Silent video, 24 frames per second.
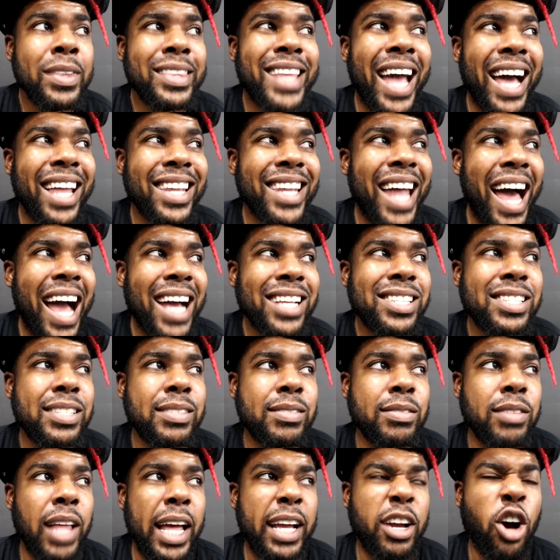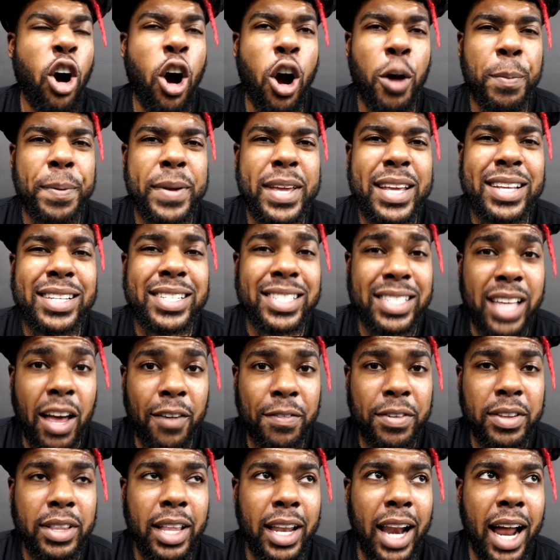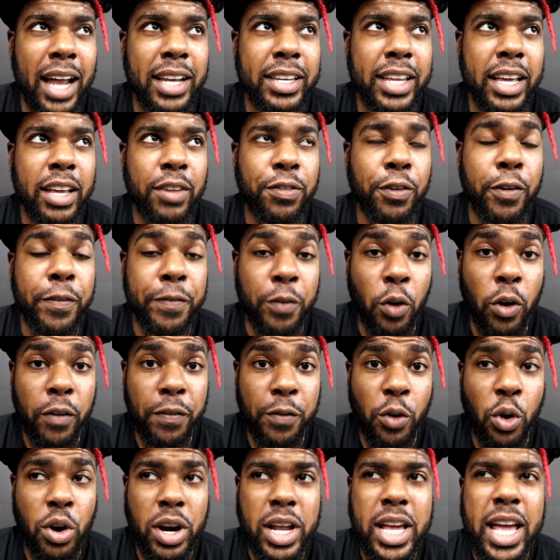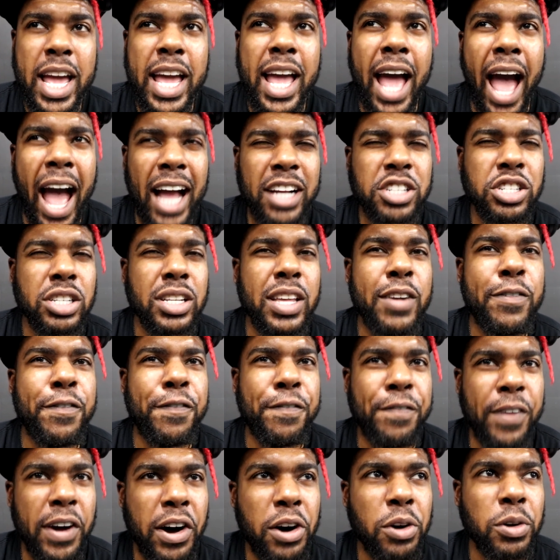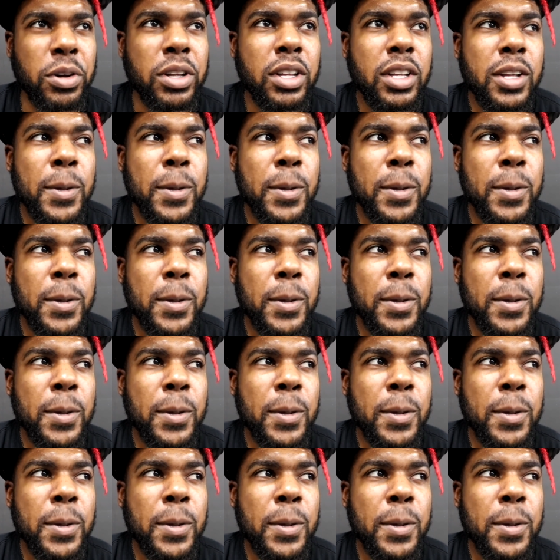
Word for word: That last, like, RP7 that I did for 440, it actually felt